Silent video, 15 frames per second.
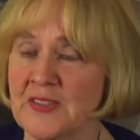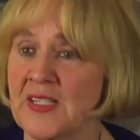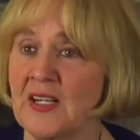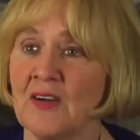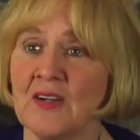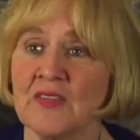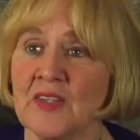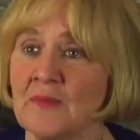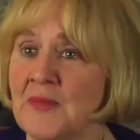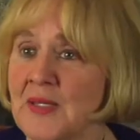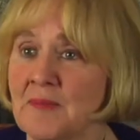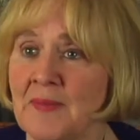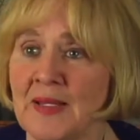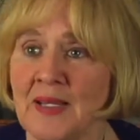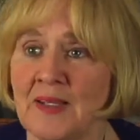and now I've
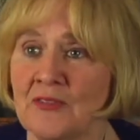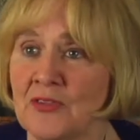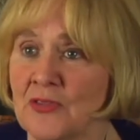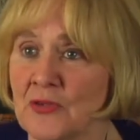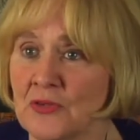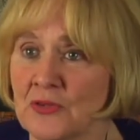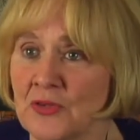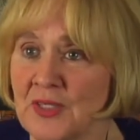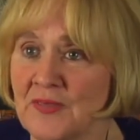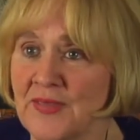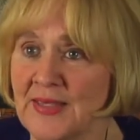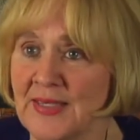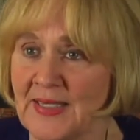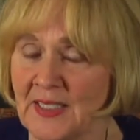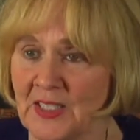committed my life to those who give
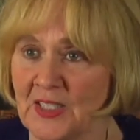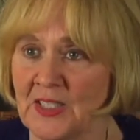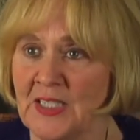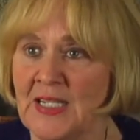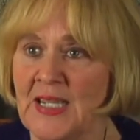the care."